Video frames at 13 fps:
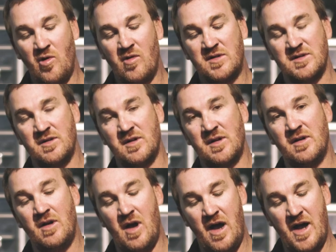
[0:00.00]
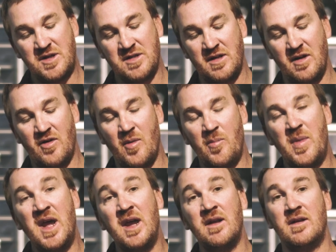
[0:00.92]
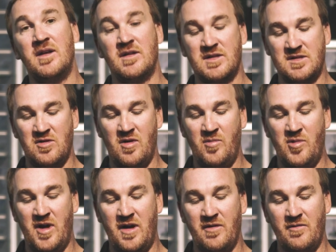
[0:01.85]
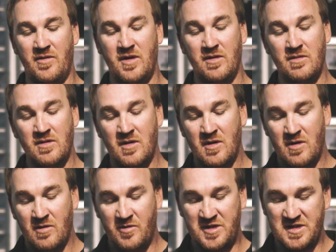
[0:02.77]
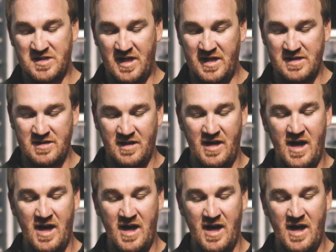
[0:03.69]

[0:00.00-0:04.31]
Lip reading: blocks are actually on a pin in the side plate of the reel, which is easily